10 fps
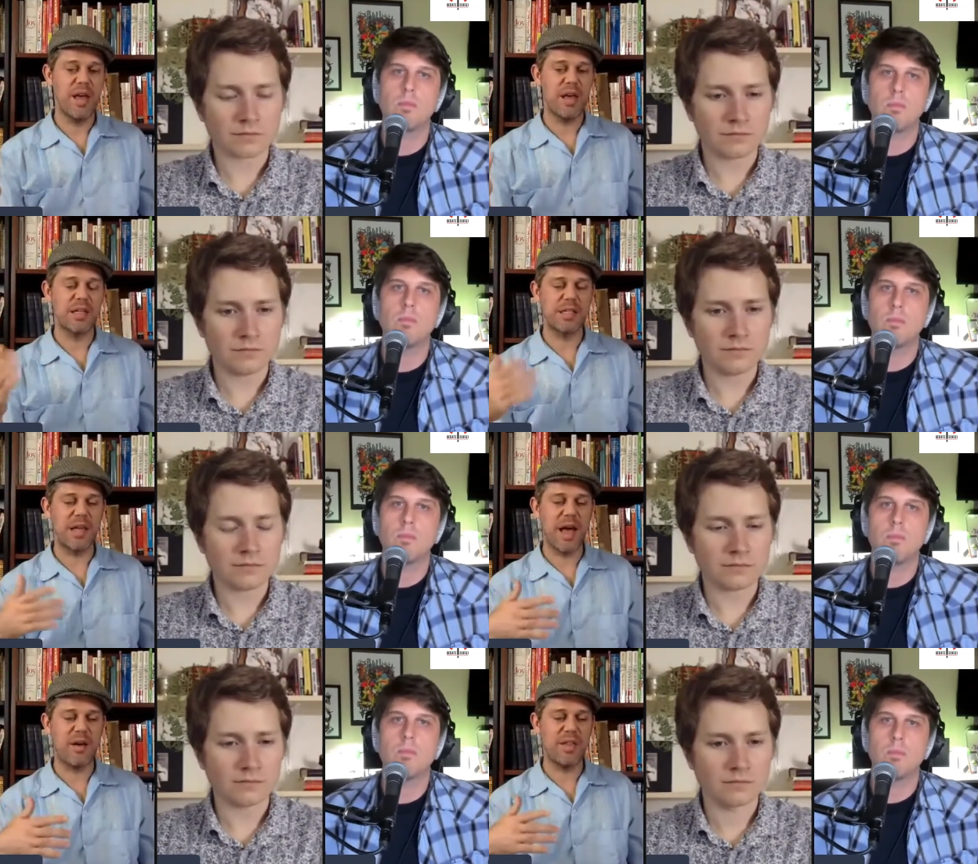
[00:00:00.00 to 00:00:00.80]
Speaker 1: Because
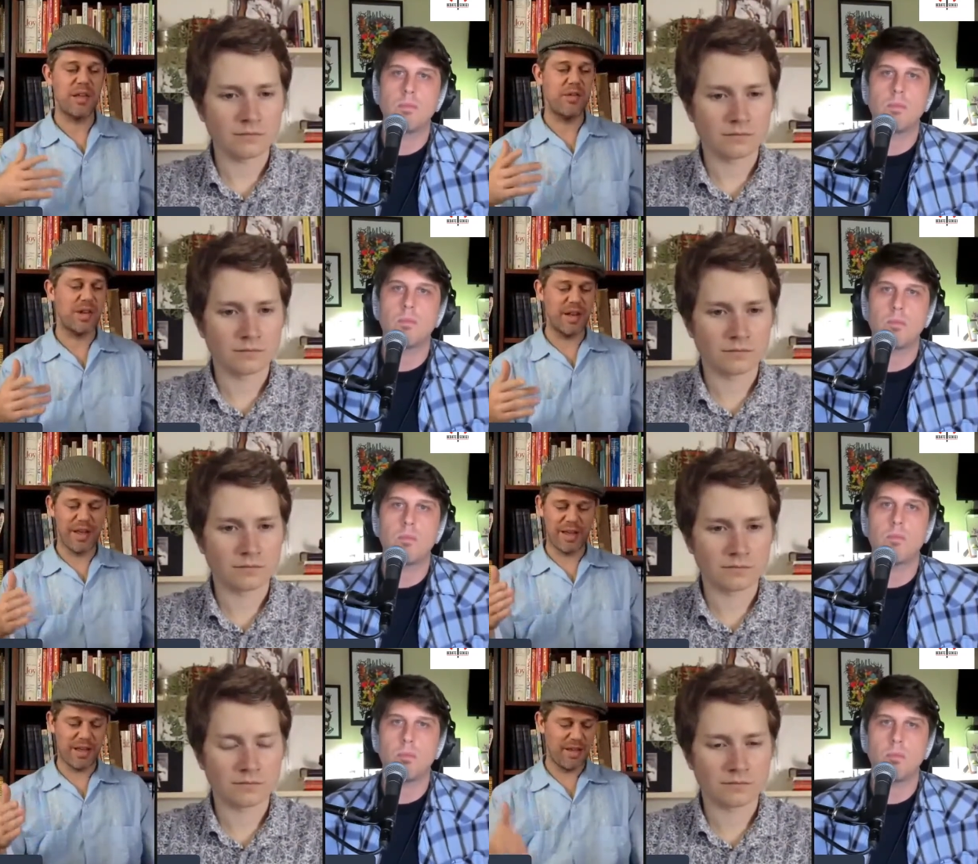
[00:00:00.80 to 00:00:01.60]
now that you can
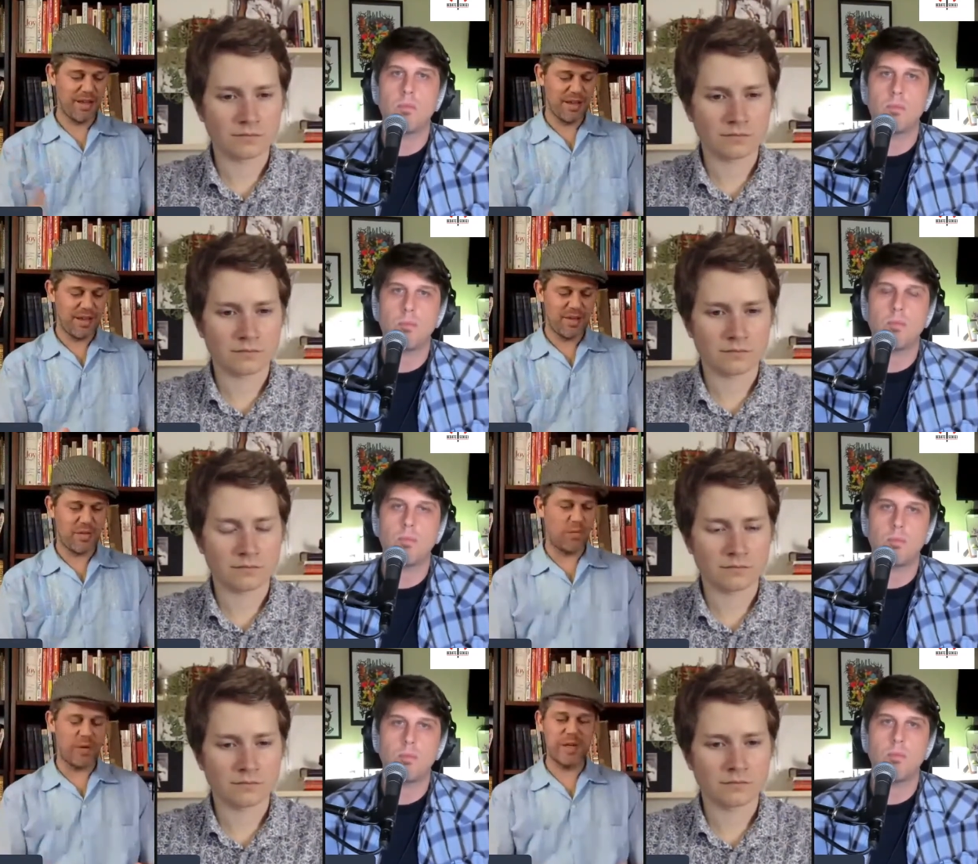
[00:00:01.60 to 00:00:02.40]
like
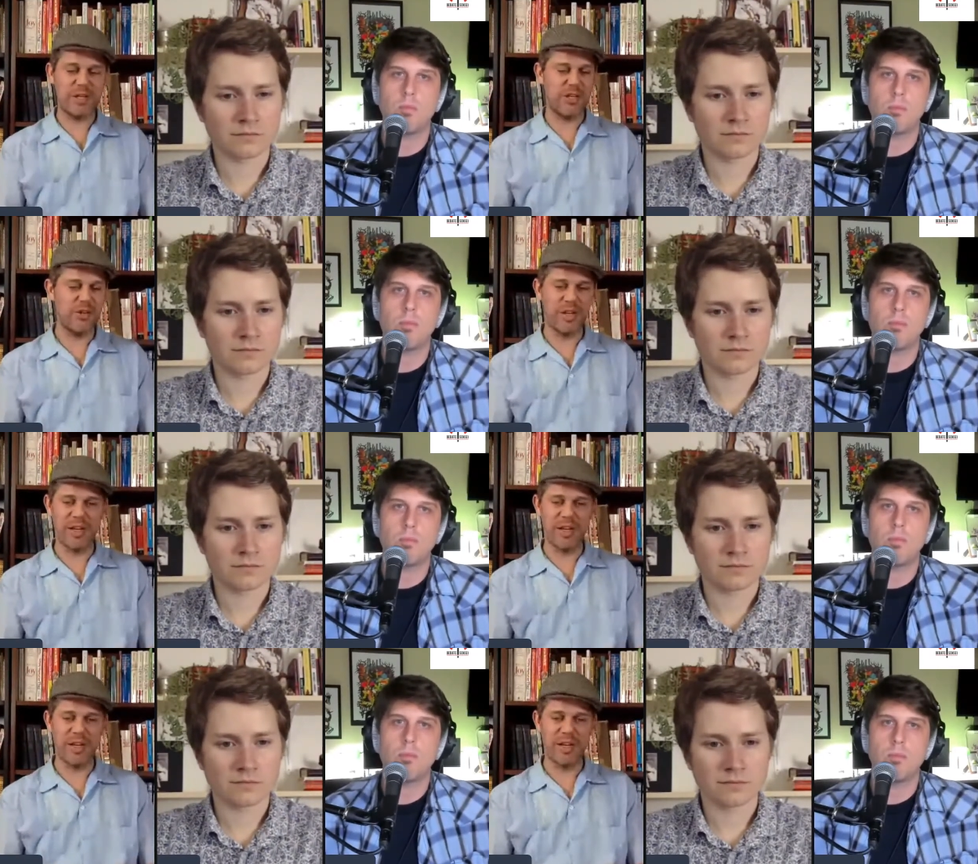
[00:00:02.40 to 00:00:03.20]
reshoot it
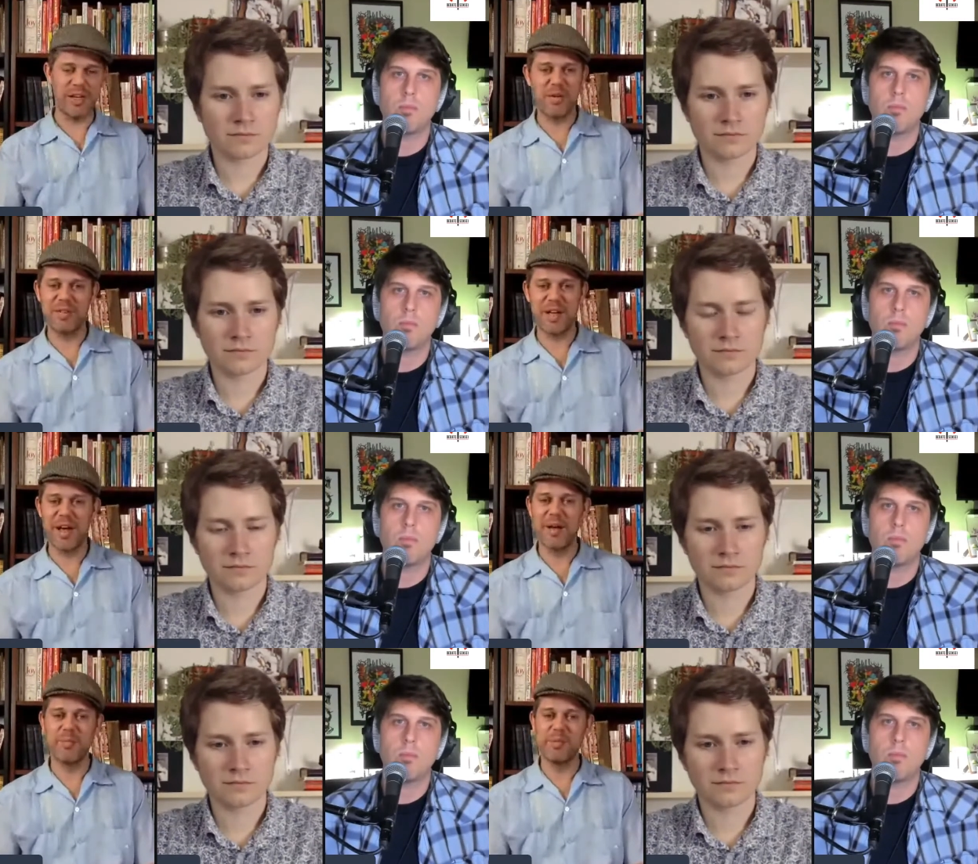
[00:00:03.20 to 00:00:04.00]
a
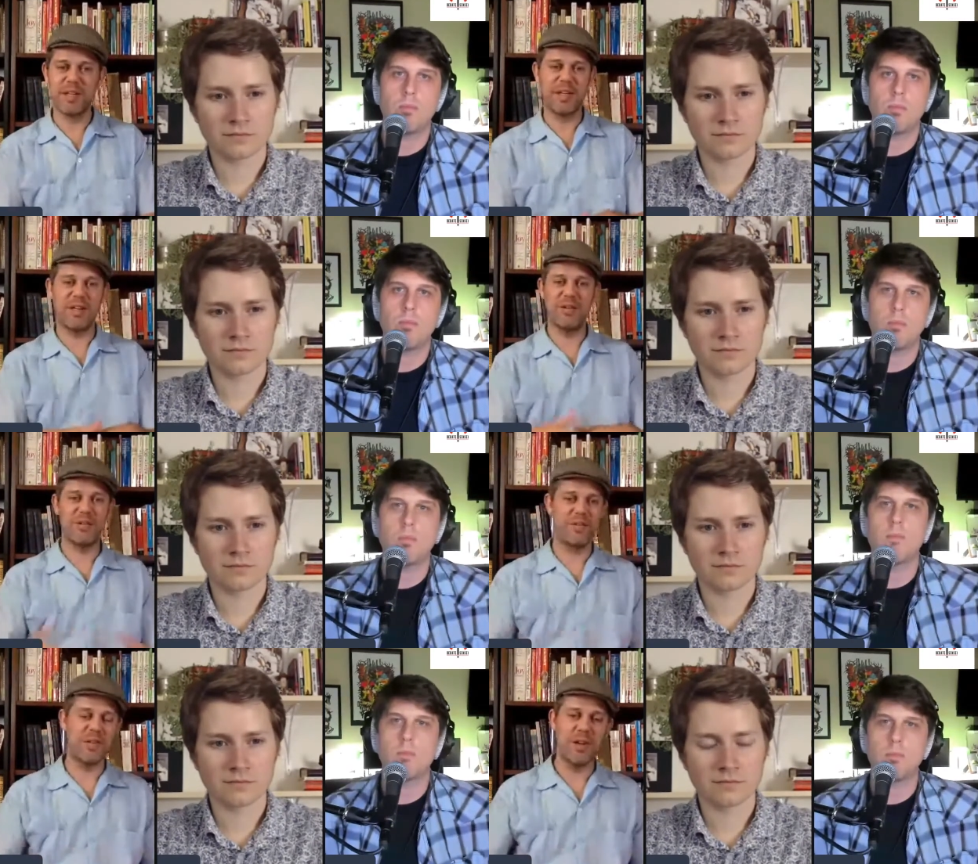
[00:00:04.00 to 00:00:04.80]
number of times and
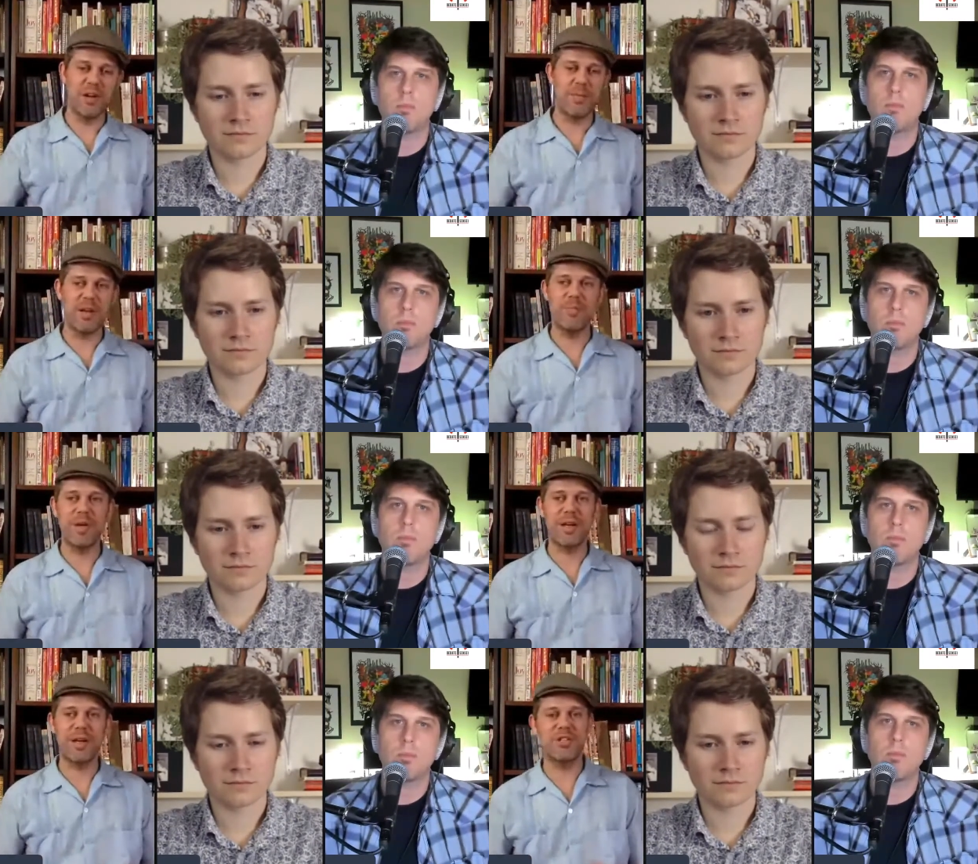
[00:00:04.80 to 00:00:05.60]
get your you know, you
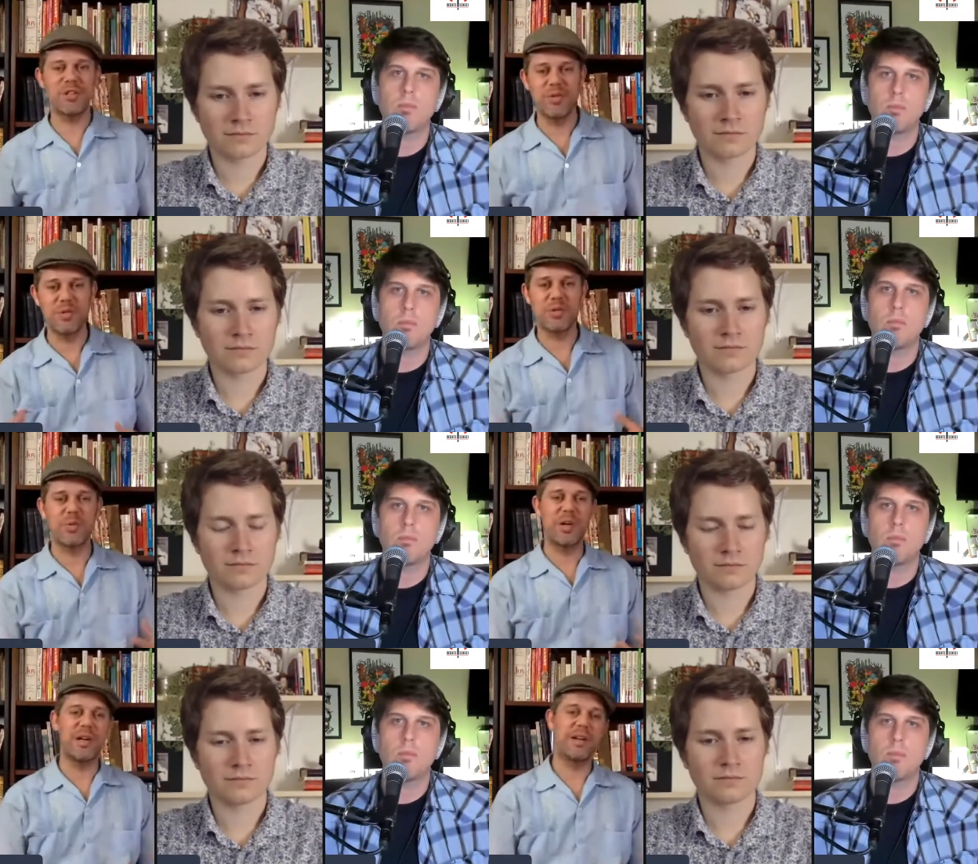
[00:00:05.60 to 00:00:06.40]
mean, pick and
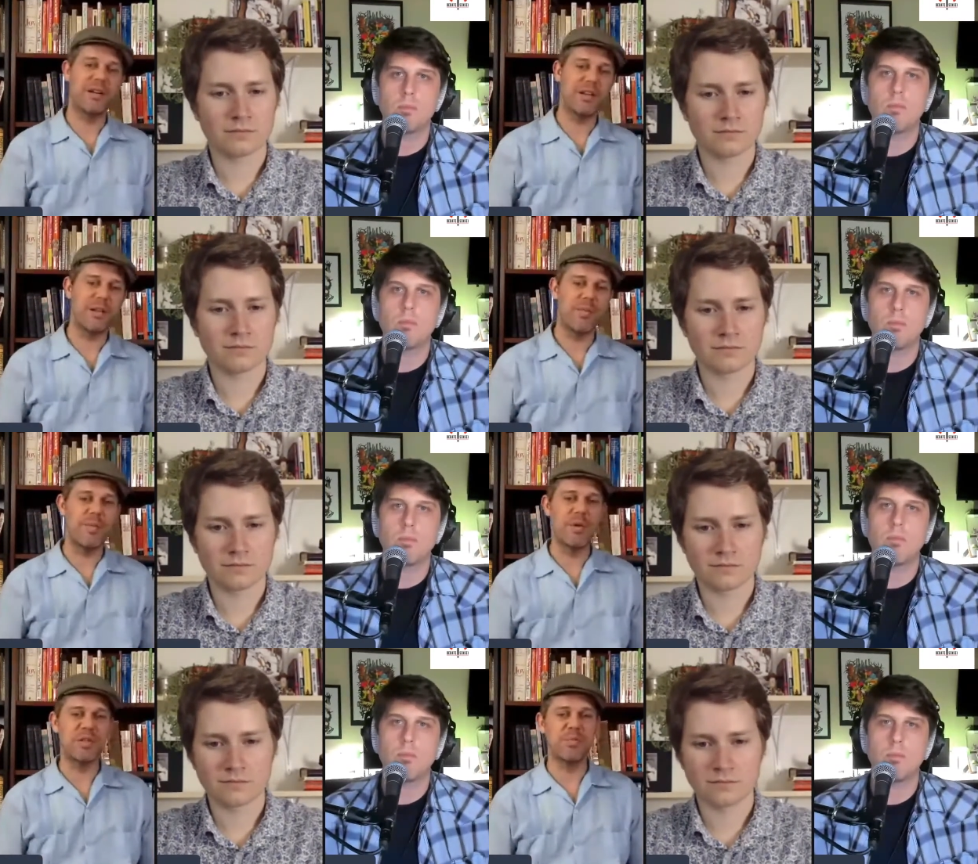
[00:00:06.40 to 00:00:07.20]
choose what the,
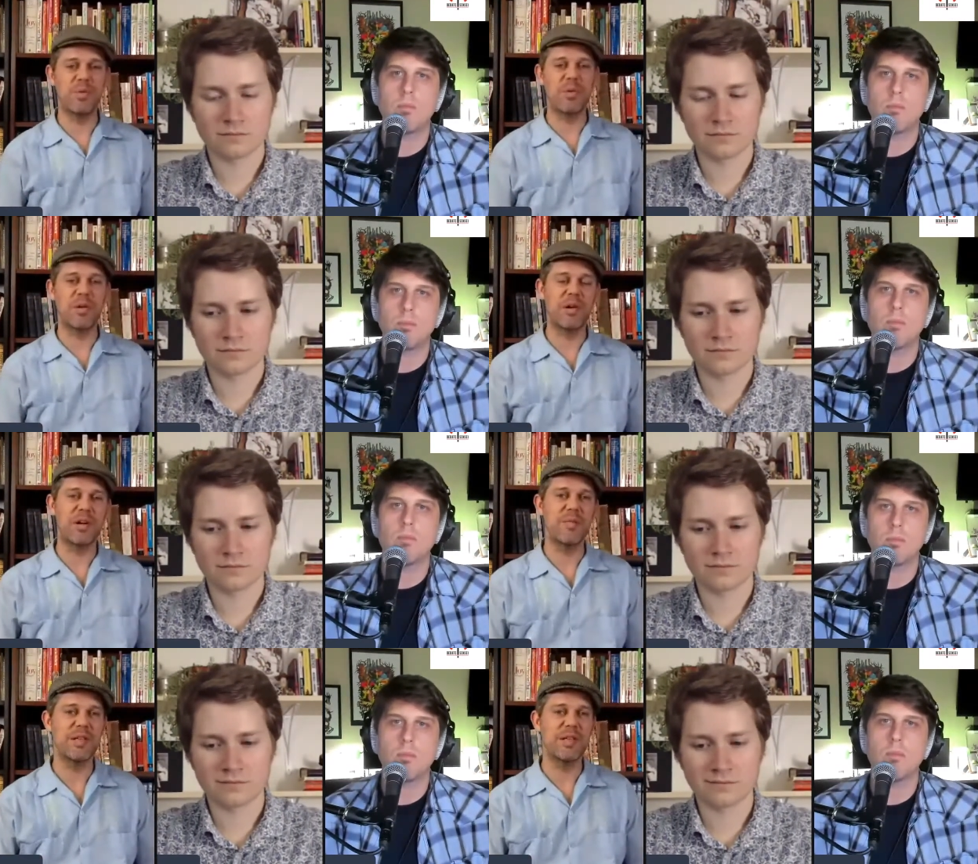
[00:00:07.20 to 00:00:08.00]
the most important
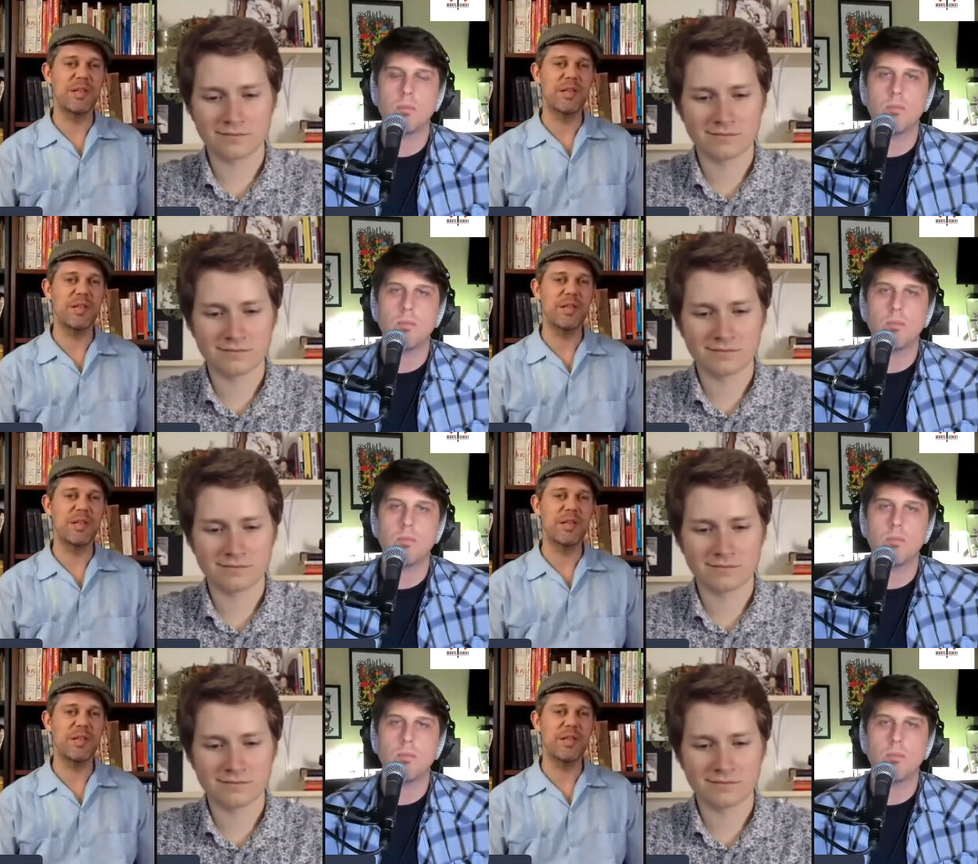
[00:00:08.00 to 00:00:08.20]
arguments